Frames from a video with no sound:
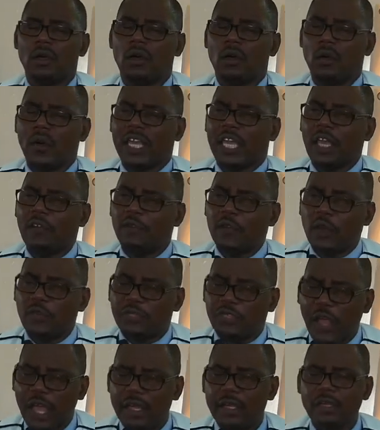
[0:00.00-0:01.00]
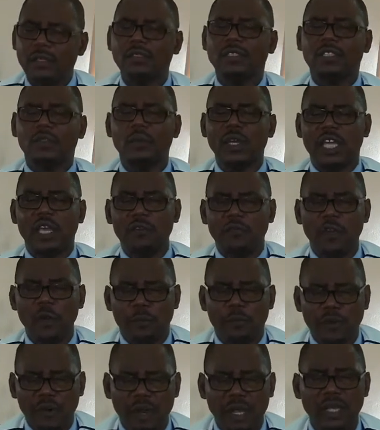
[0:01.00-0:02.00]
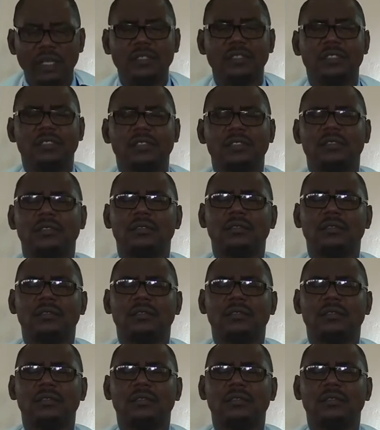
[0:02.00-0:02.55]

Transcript: we give you thanks, we give you praise.